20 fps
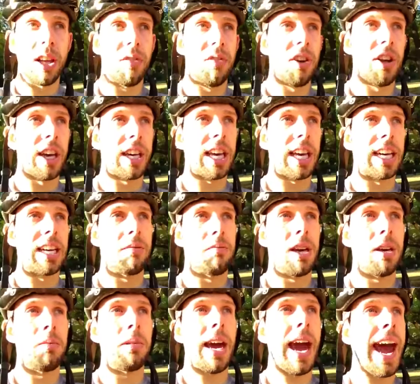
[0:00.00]
feel like I can
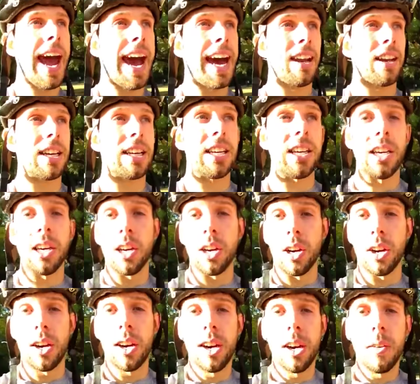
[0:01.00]
maybe add a
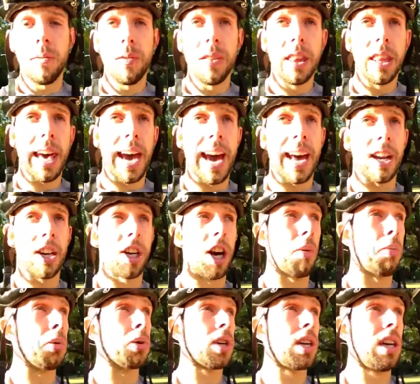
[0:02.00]
gear, add a
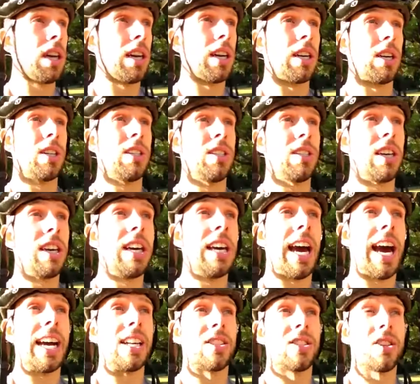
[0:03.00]
couple gears,
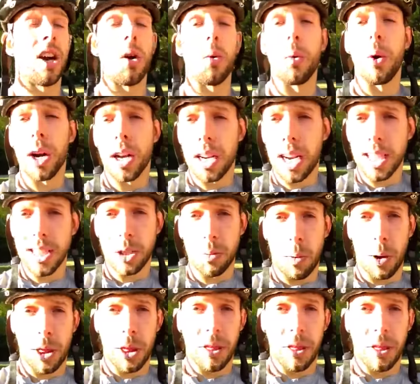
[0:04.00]
and start working on some other